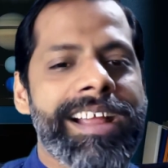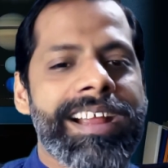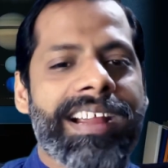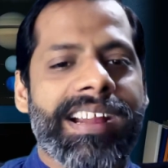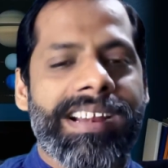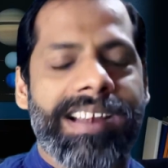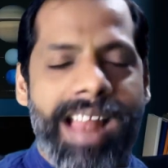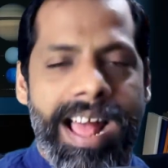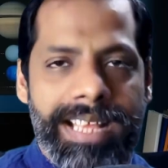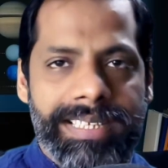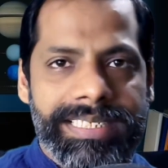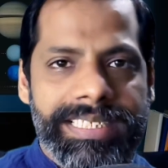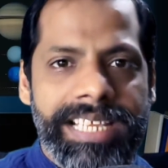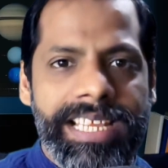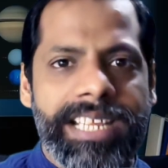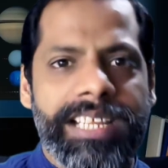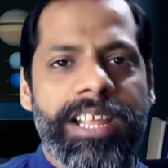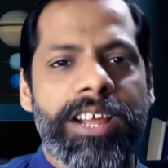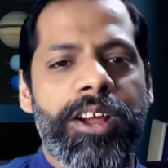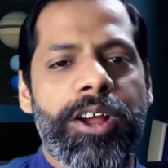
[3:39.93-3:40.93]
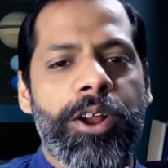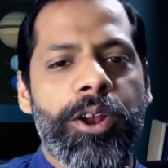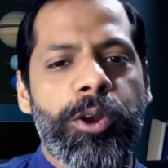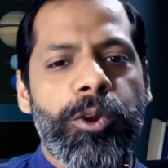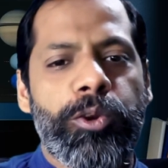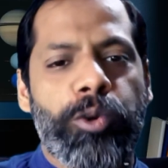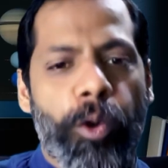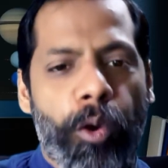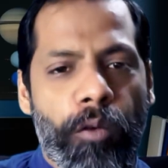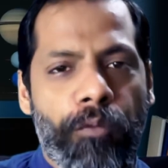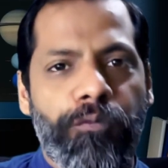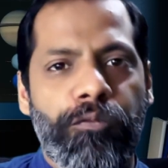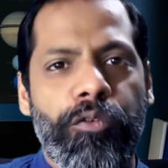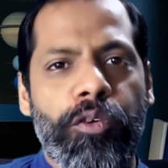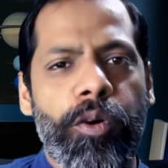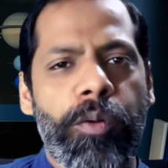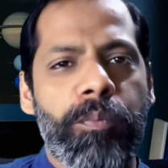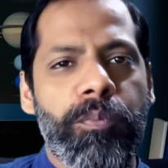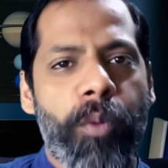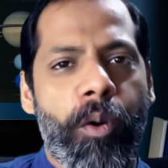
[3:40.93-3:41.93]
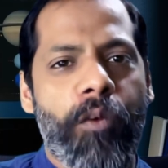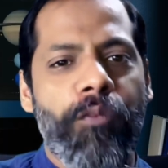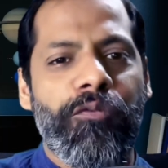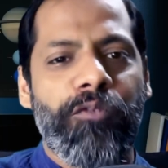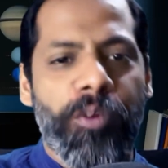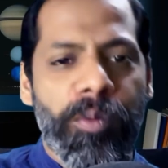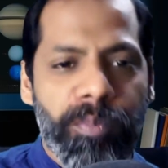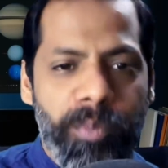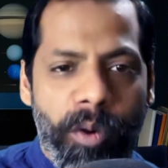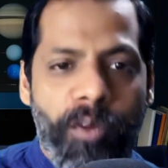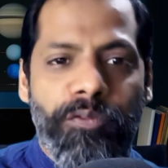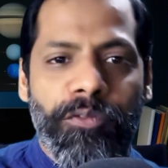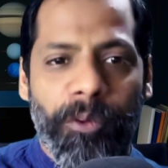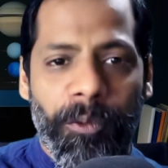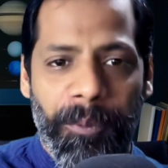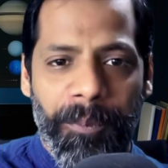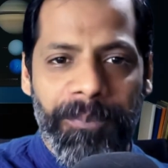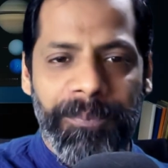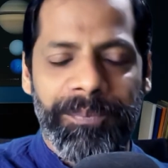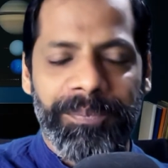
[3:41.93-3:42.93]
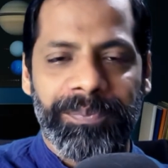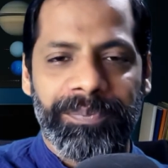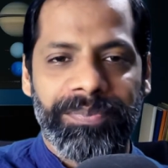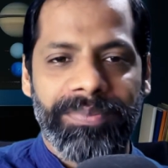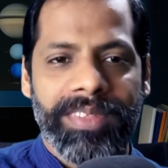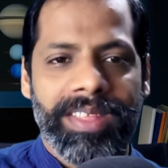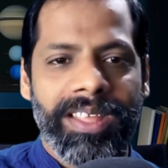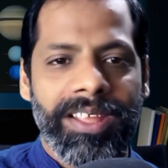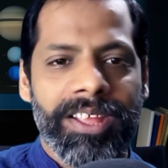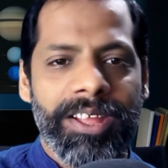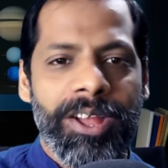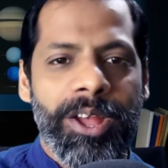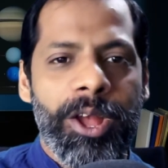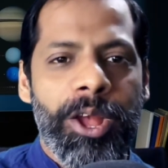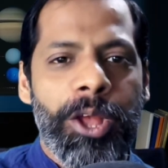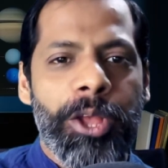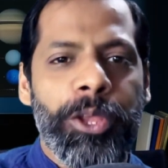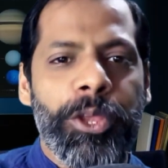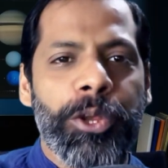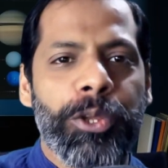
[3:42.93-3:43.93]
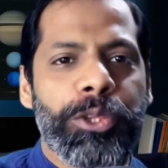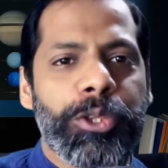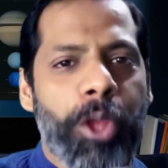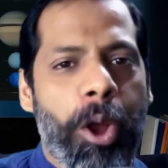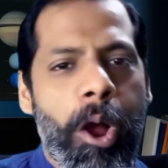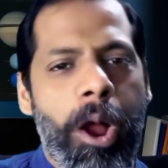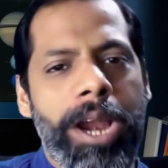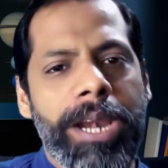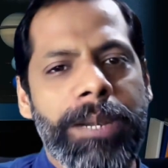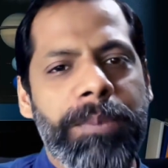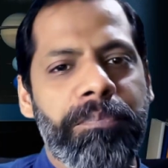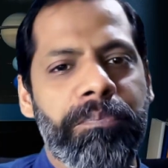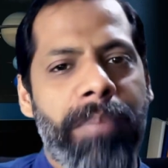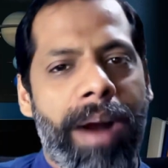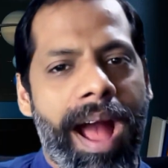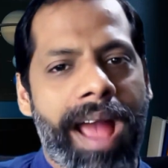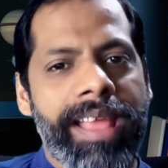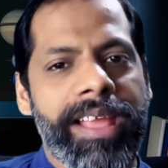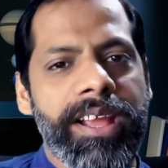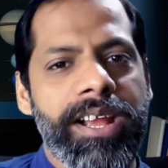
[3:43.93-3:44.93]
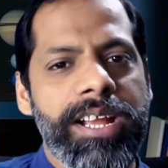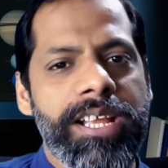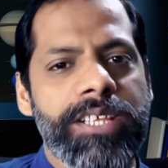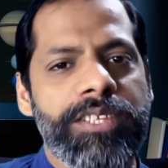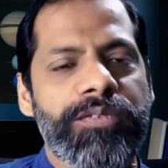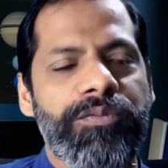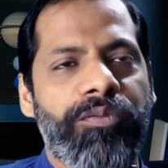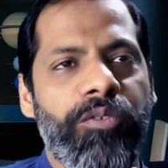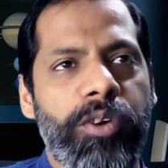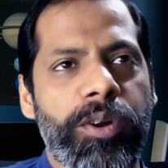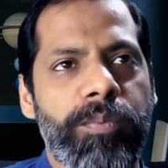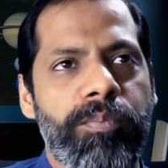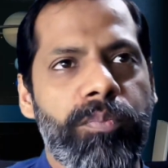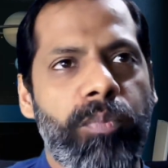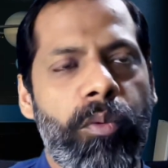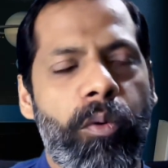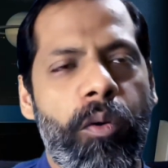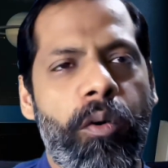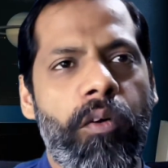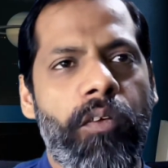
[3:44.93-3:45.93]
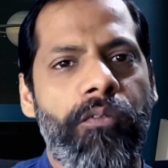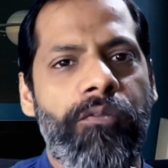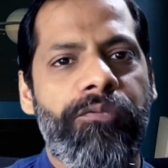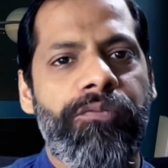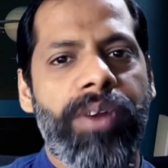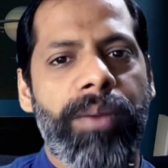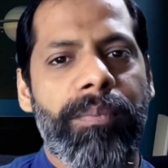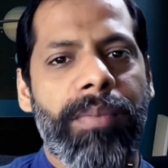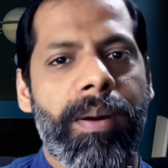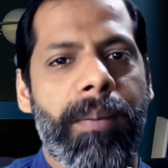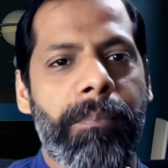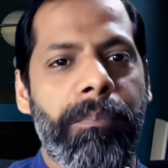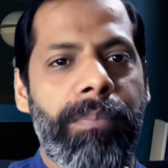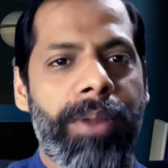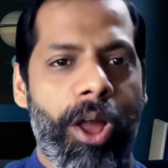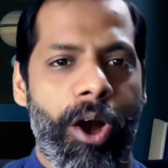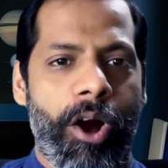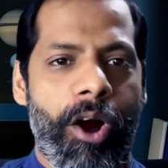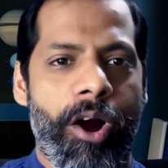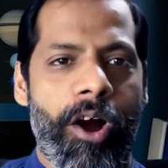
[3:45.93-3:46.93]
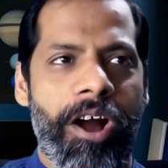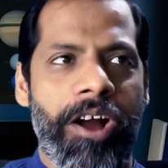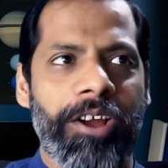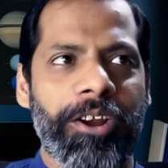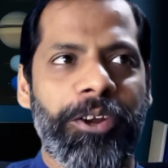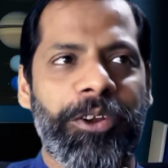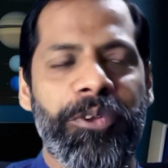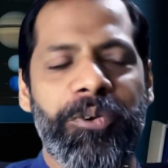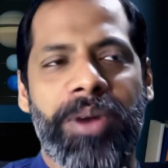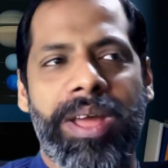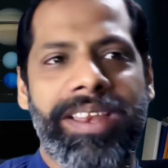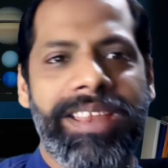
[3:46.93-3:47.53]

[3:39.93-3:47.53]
classic tofu, mofu, bofu. You thought buyers would move from a blog to an